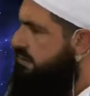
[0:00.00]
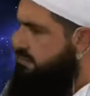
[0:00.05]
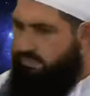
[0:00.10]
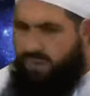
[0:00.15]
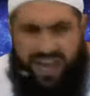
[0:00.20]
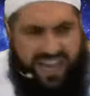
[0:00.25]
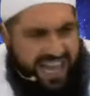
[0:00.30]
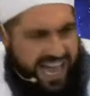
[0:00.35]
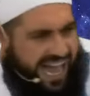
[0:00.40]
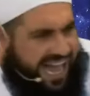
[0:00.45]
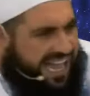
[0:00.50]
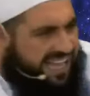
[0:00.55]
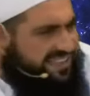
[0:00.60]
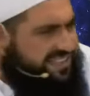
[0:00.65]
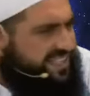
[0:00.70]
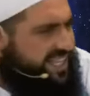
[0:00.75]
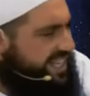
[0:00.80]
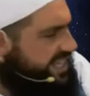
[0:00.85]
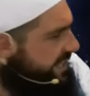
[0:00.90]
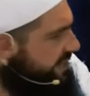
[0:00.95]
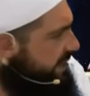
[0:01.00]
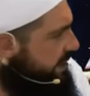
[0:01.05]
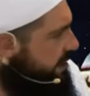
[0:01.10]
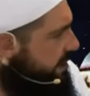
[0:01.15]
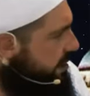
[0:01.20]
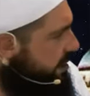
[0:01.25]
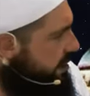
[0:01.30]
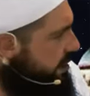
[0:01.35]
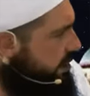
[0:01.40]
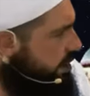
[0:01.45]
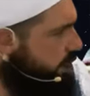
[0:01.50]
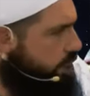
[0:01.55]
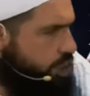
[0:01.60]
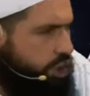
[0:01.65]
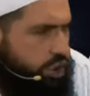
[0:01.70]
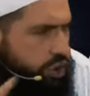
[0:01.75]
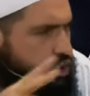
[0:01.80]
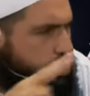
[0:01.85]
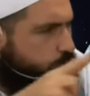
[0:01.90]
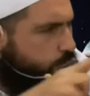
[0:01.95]
my auntie,
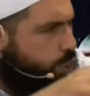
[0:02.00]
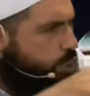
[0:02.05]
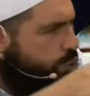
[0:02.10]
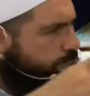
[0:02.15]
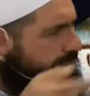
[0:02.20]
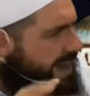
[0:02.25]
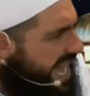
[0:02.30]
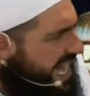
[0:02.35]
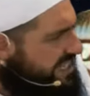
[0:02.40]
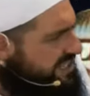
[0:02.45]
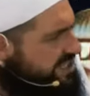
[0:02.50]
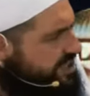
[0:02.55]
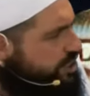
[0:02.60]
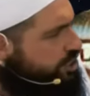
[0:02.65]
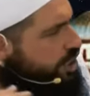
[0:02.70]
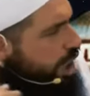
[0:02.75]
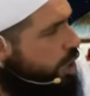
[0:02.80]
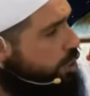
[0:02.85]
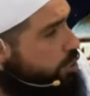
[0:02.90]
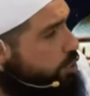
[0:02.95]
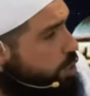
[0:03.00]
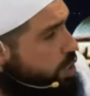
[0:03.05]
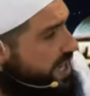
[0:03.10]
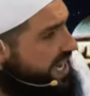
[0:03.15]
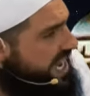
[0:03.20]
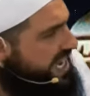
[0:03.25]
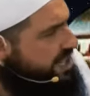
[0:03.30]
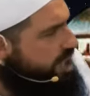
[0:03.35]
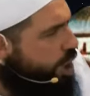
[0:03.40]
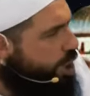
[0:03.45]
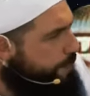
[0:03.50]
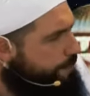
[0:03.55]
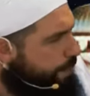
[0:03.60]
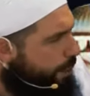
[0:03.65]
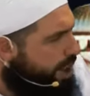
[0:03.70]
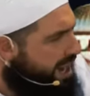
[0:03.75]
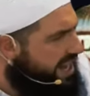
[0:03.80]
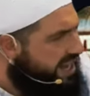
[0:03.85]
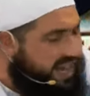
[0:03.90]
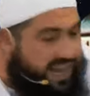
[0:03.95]
two months, no cooking, no
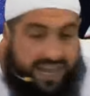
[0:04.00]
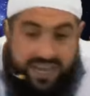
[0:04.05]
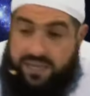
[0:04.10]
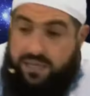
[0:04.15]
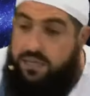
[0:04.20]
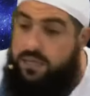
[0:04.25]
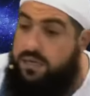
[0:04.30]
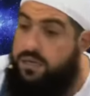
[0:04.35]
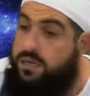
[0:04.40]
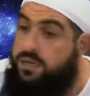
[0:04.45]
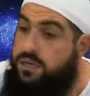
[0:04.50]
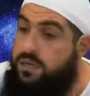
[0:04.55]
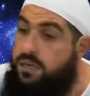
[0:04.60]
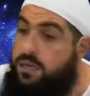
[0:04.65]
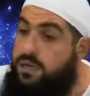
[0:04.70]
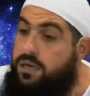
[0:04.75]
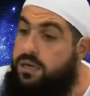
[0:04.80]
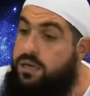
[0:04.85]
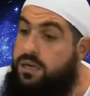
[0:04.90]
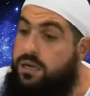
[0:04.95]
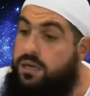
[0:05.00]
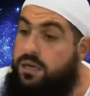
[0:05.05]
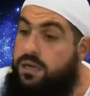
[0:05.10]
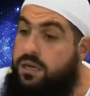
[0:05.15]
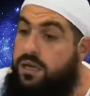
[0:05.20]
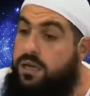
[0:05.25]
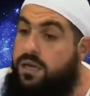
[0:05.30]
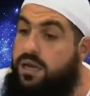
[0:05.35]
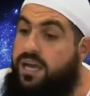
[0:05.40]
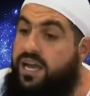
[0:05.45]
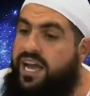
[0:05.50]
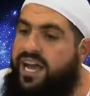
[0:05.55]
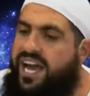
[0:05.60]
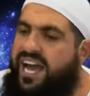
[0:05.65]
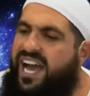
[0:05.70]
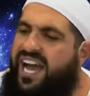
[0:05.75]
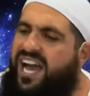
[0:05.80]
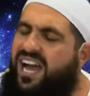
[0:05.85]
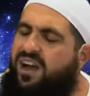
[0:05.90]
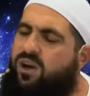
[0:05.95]
boiling.
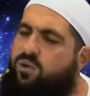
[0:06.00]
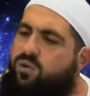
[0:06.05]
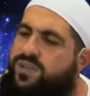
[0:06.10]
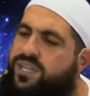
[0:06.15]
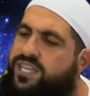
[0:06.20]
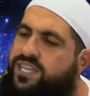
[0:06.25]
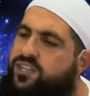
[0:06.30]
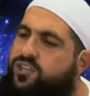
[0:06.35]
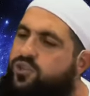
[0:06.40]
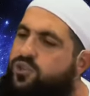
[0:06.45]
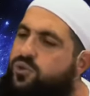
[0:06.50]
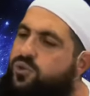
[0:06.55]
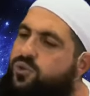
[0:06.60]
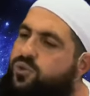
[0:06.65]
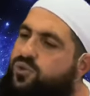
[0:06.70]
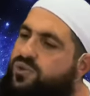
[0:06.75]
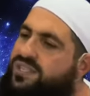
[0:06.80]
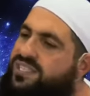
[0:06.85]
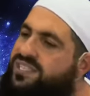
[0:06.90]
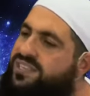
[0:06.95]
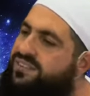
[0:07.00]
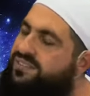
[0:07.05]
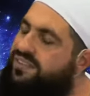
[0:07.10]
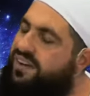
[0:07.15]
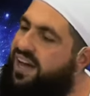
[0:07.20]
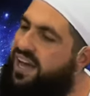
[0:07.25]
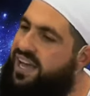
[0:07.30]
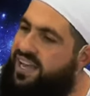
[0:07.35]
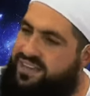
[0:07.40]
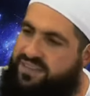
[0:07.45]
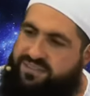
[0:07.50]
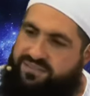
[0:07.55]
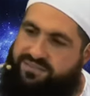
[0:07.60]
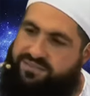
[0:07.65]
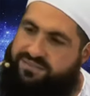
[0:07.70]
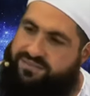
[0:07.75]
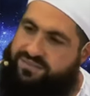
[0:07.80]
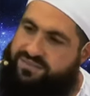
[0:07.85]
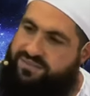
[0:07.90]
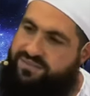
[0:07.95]
How did you
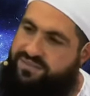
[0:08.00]
survive?